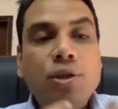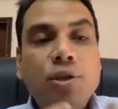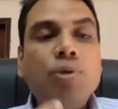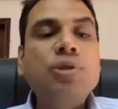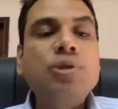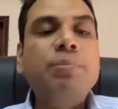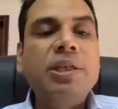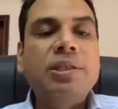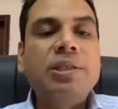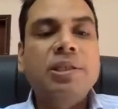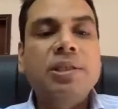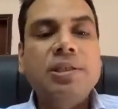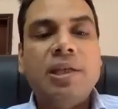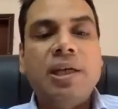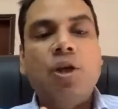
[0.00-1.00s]
those
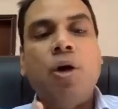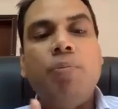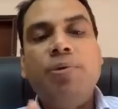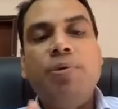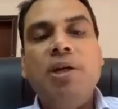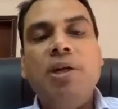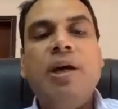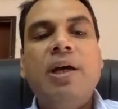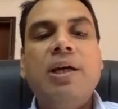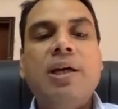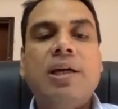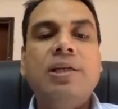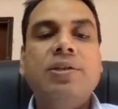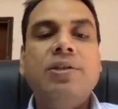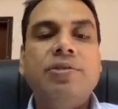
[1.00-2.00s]
measures adopted by a
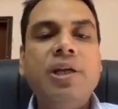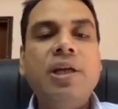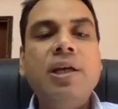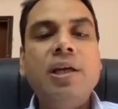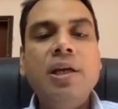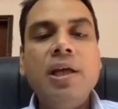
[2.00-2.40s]
country